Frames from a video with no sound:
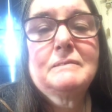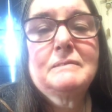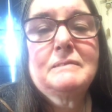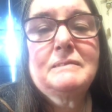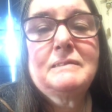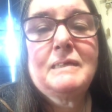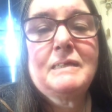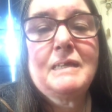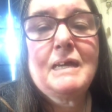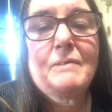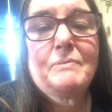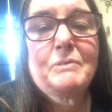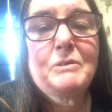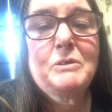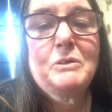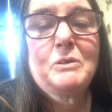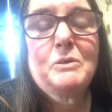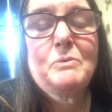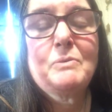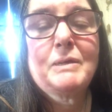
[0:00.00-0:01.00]
You never
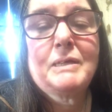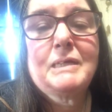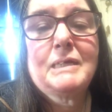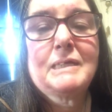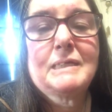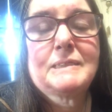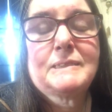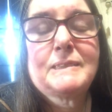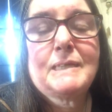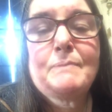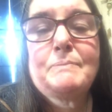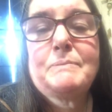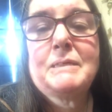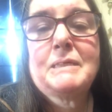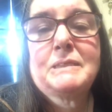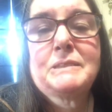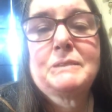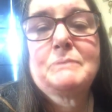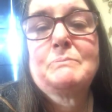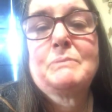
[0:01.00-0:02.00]
knew what accepting
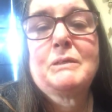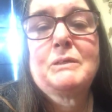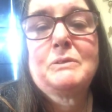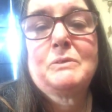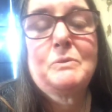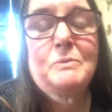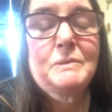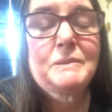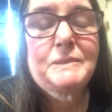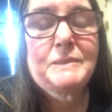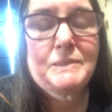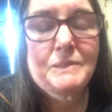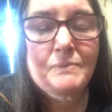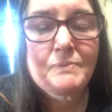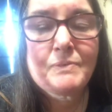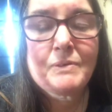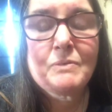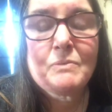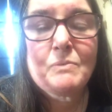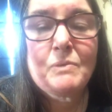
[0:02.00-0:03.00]
somebody who is
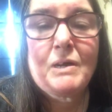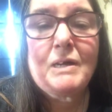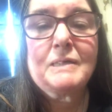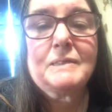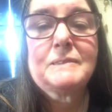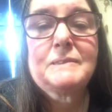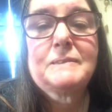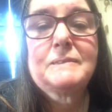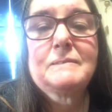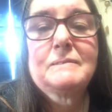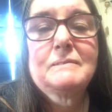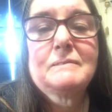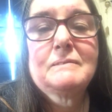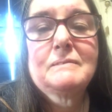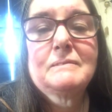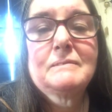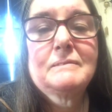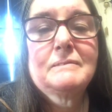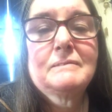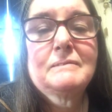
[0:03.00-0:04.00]
different was.
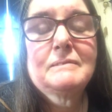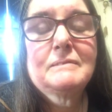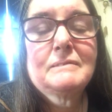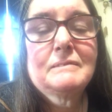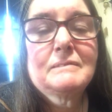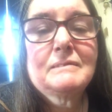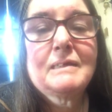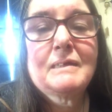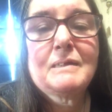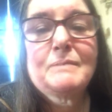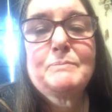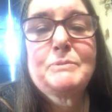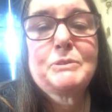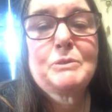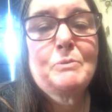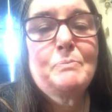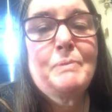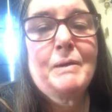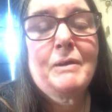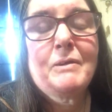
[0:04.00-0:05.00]
And I'm
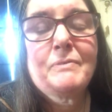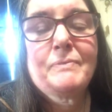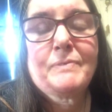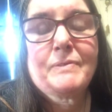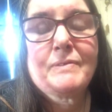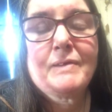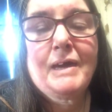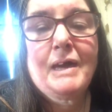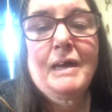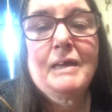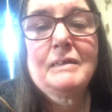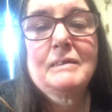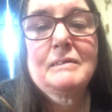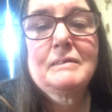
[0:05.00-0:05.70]
so better for that.